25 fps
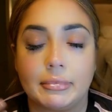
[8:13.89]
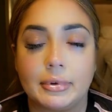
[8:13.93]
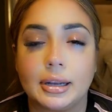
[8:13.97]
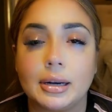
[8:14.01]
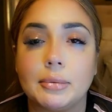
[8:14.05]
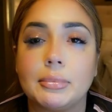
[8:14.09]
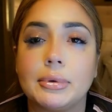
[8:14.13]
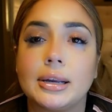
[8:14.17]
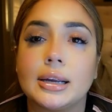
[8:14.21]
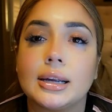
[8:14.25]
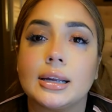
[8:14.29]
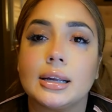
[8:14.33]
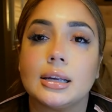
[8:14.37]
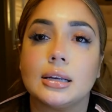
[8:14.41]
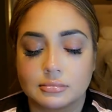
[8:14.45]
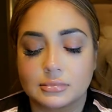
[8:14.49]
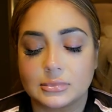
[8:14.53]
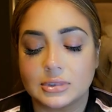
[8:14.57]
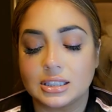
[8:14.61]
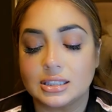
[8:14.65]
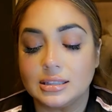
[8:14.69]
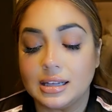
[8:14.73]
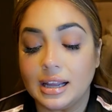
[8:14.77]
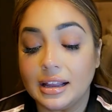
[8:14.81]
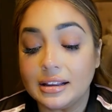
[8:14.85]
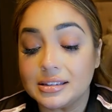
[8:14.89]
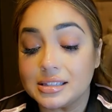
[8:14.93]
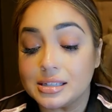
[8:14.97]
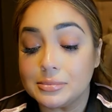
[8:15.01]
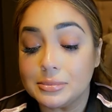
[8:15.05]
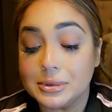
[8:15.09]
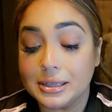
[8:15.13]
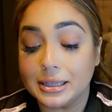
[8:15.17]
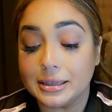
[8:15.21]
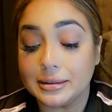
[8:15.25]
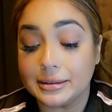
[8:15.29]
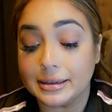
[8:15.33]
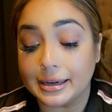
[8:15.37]
I'm like, it's not
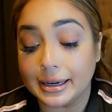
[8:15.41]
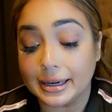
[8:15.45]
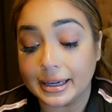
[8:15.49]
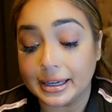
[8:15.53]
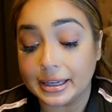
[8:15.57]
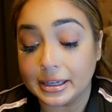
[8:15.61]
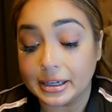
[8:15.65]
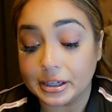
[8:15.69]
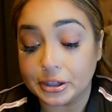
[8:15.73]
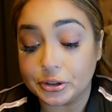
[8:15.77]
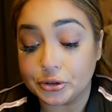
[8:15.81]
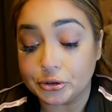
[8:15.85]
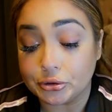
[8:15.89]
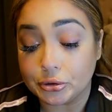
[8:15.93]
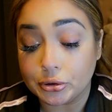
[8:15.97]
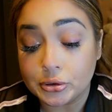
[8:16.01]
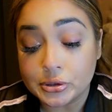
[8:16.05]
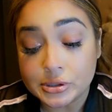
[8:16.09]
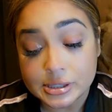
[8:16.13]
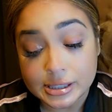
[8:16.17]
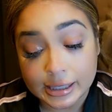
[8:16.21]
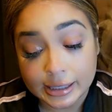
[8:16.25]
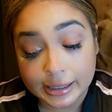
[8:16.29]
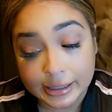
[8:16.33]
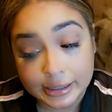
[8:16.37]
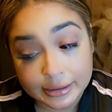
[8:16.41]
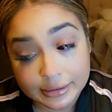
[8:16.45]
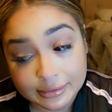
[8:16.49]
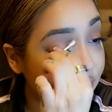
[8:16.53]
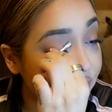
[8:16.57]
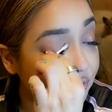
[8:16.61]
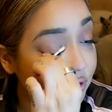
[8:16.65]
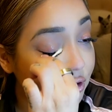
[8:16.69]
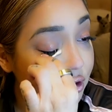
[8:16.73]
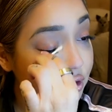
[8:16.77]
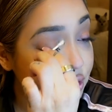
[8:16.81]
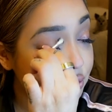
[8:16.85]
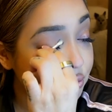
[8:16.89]
something that I can control, son.
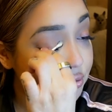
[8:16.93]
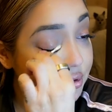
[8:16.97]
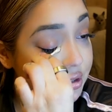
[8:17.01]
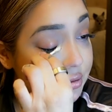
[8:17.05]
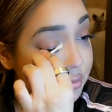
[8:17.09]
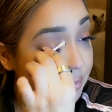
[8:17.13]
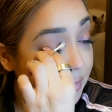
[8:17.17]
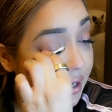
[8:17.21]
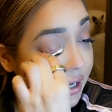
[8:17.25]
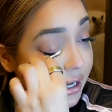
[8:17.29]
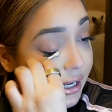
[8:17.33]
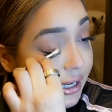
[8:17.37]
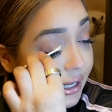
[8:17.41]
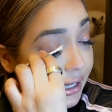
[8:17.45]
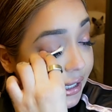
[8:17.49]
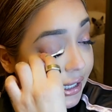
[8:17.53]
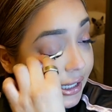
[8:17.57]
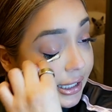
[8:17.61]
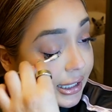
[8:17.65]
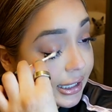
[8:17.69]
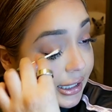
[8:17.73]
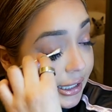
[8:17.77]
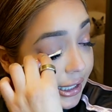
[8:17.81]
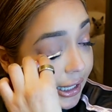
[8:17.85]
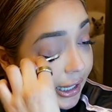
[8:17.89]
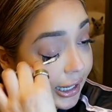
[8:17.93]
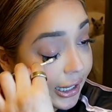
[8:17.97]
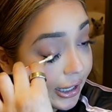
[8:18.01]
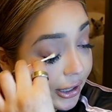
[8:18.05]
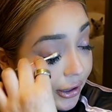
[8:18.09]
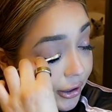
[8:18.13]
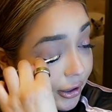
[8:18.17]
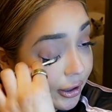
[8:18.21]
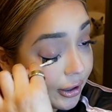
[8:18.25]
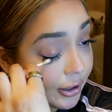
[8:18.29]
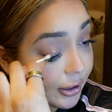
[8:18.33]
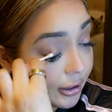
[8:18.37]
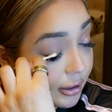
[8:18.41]
First was my
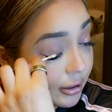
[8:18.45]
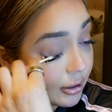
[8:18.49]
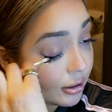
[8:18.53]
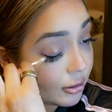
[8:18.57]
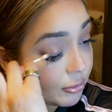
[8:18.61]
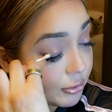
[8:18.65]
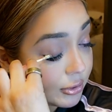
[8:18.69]
hair.